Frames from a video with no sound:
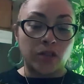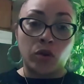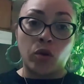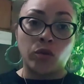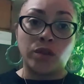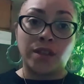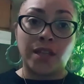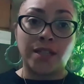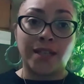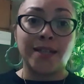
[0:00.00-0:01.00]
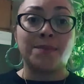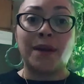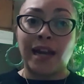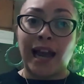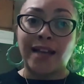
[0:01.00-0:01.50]
So this is
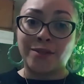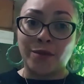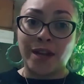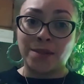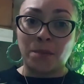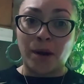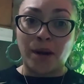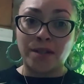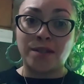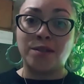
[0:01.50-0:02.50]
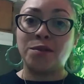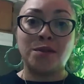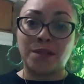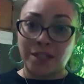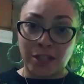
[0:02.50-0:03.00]
my last Graze box to
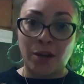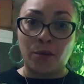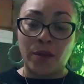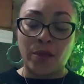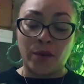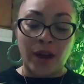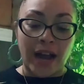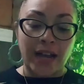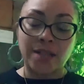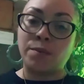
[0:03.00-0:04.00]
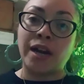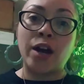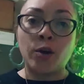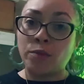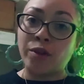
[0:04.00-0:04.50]
share with you guys, but
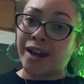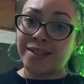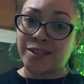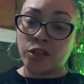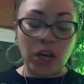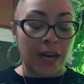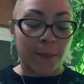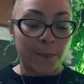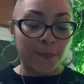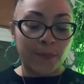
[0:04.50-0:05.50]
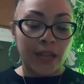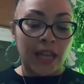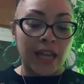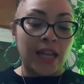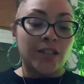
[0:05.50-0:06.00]
I hope you guys enjoy it.
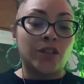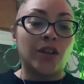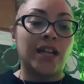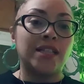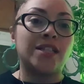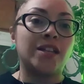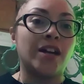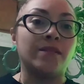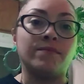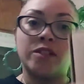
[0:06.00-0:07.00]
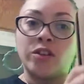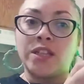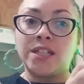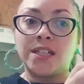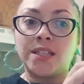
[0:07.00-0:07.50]
So let's start. So
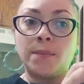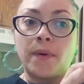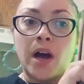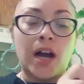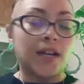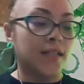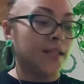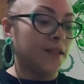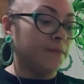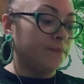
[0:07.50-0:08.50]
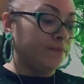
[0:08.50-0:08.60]
this is the box.